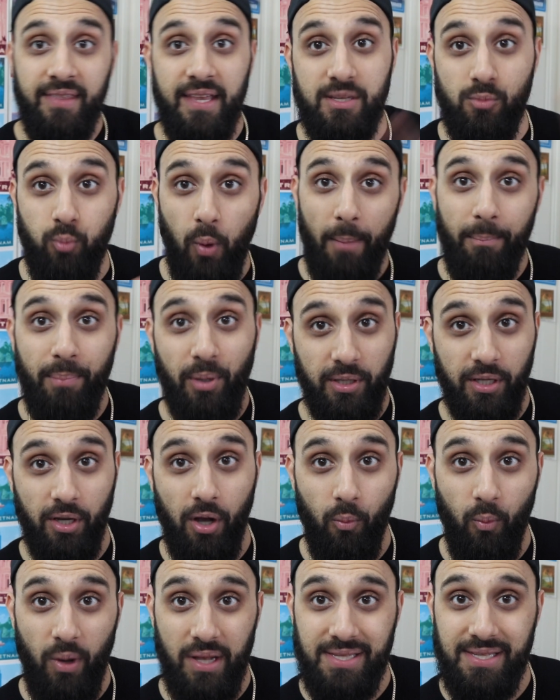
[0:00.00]
There's one building
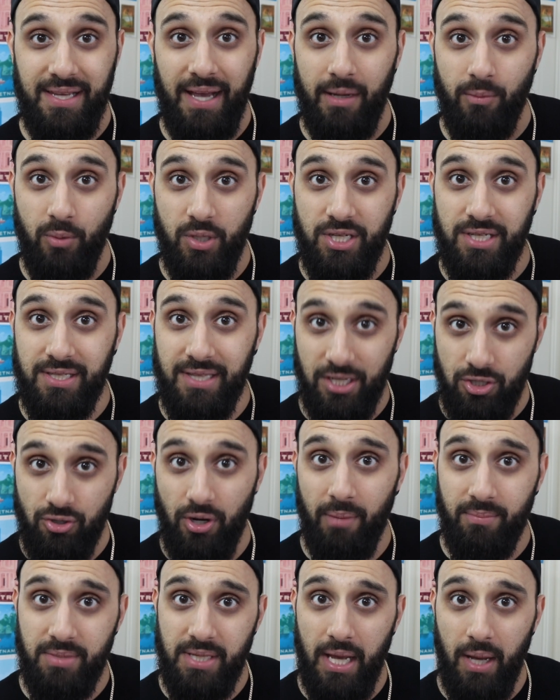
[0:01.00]
on one side, which is the
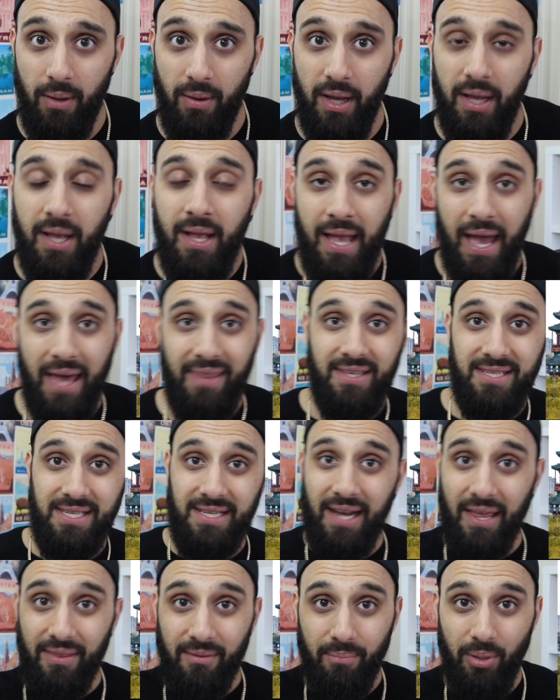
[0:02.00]
Drum Tower. And there's
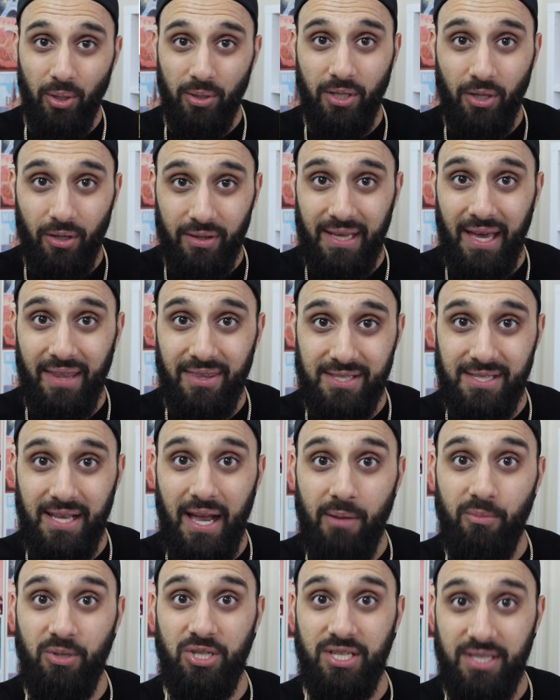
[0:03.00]
another building on the other
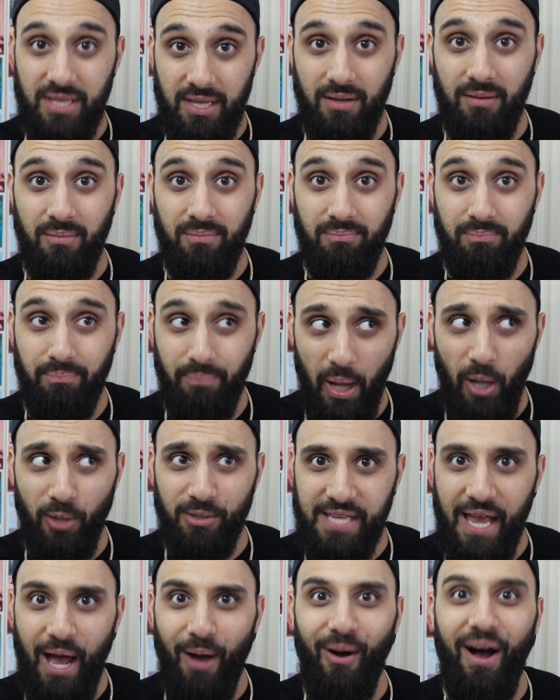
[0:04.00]
side, which is the Bell
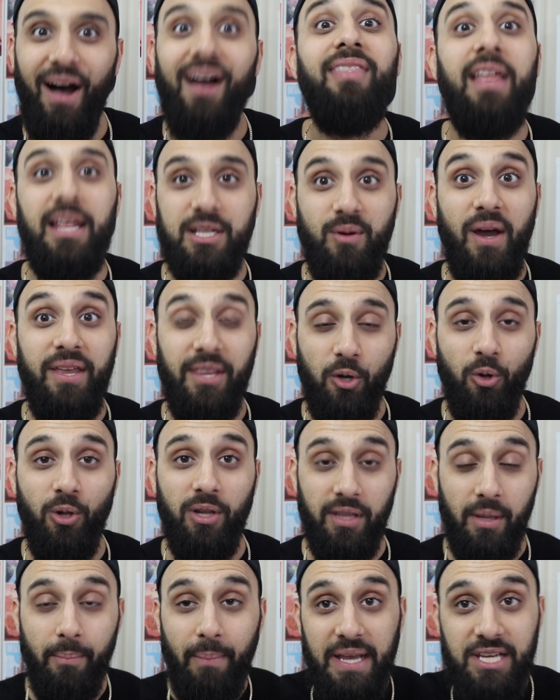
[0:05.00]
Tower. That's why they call
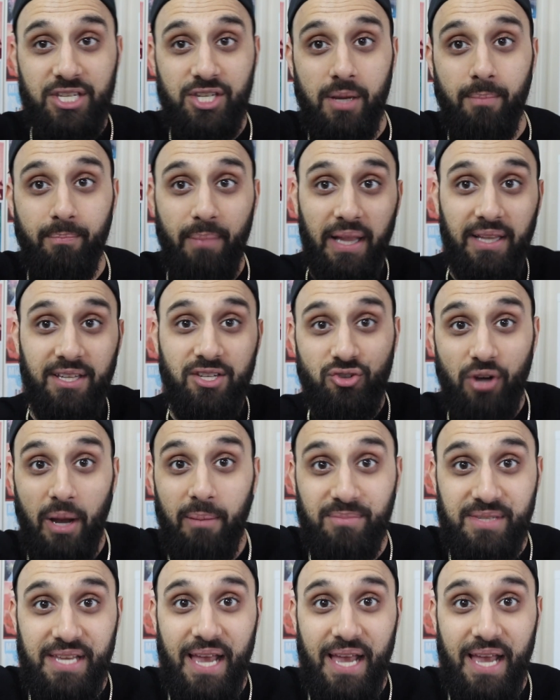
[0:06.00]
it the Beijing Bell and Drum